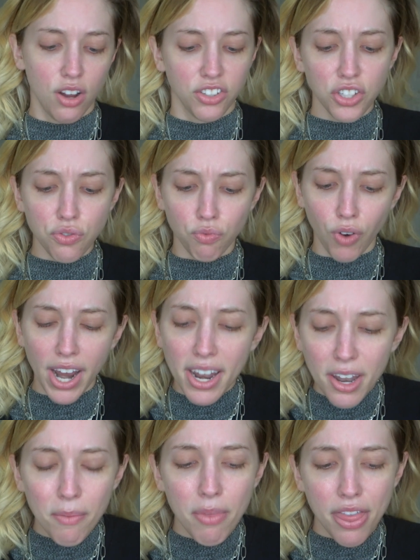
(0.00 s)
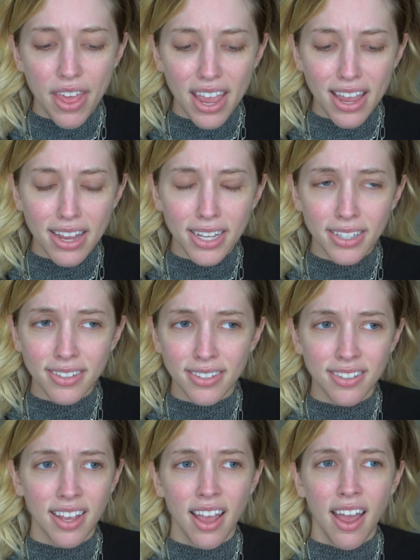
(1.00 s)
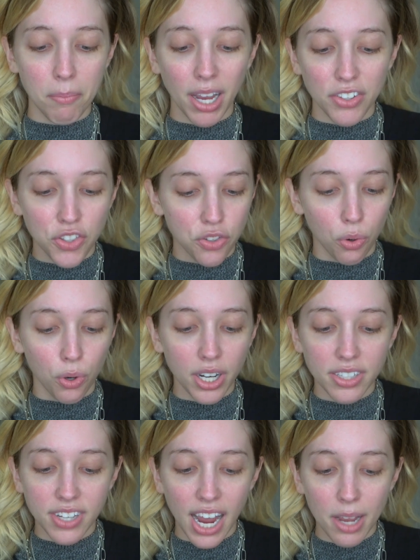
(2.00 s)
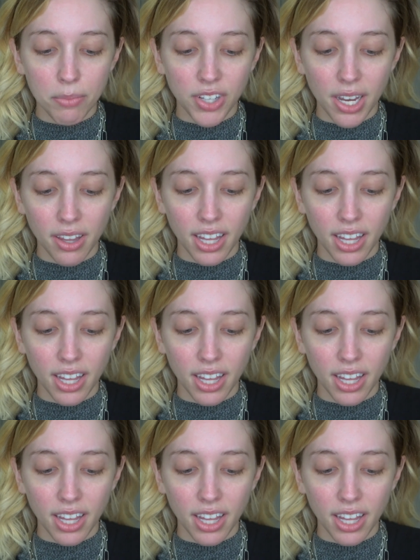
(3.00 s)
Just random things, my story time type.